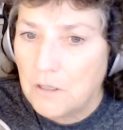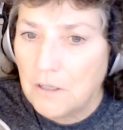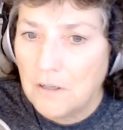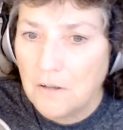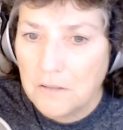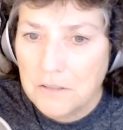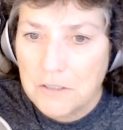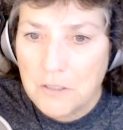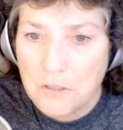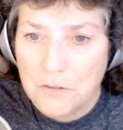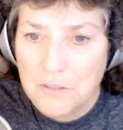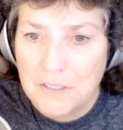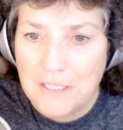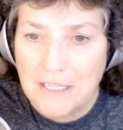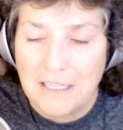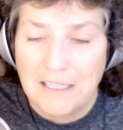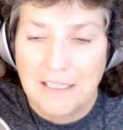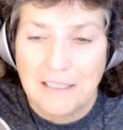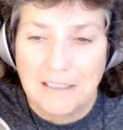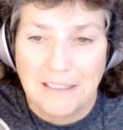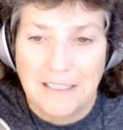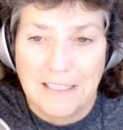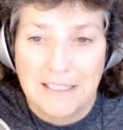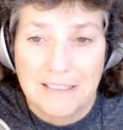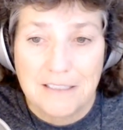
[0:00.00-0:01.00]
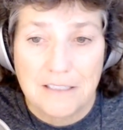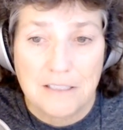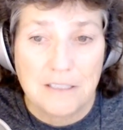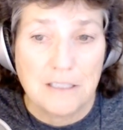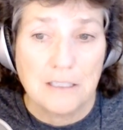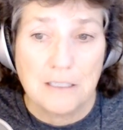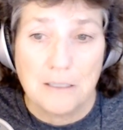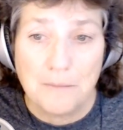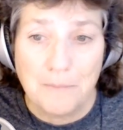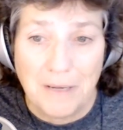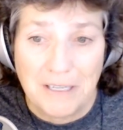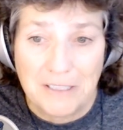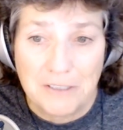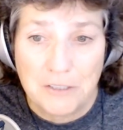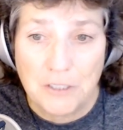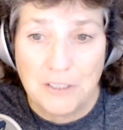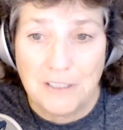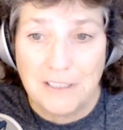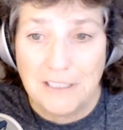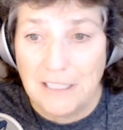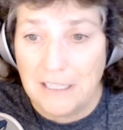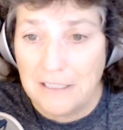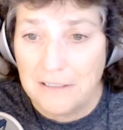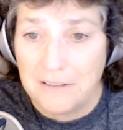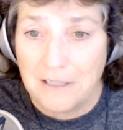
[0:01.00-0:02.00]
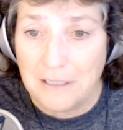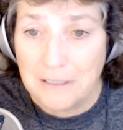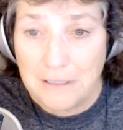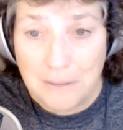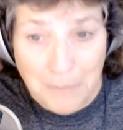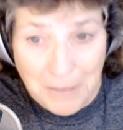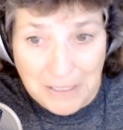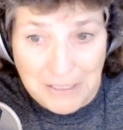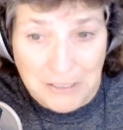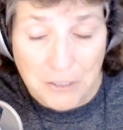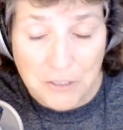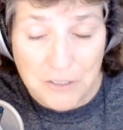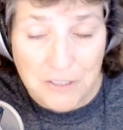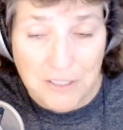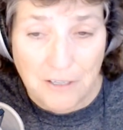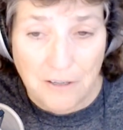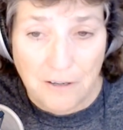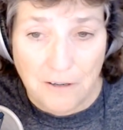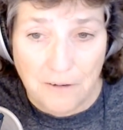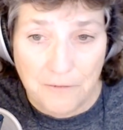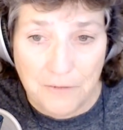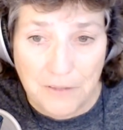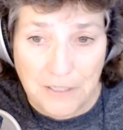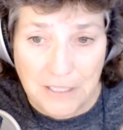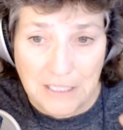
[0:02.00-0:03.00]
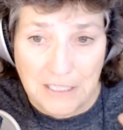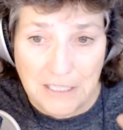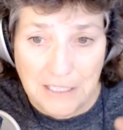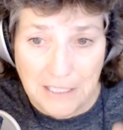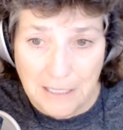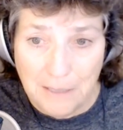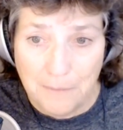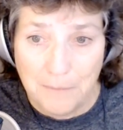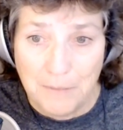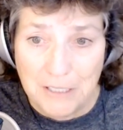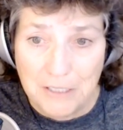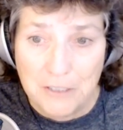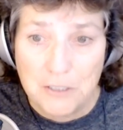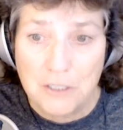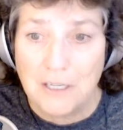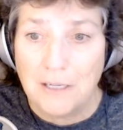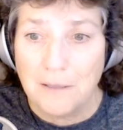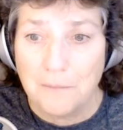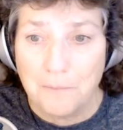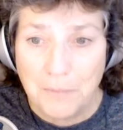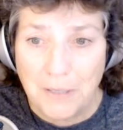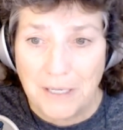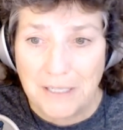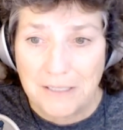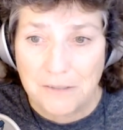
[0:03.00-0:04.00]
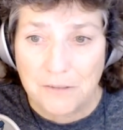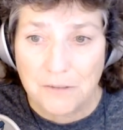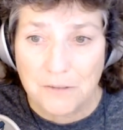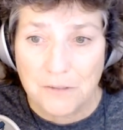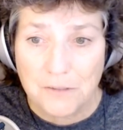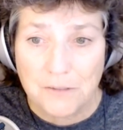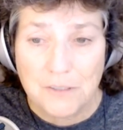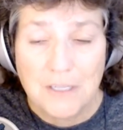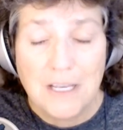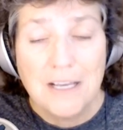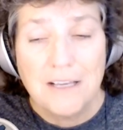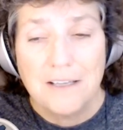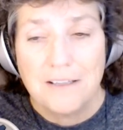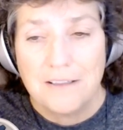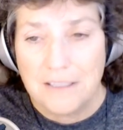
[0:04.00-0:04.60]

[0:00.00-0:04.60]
You can also see at a glance the dimensions of the image in pixels,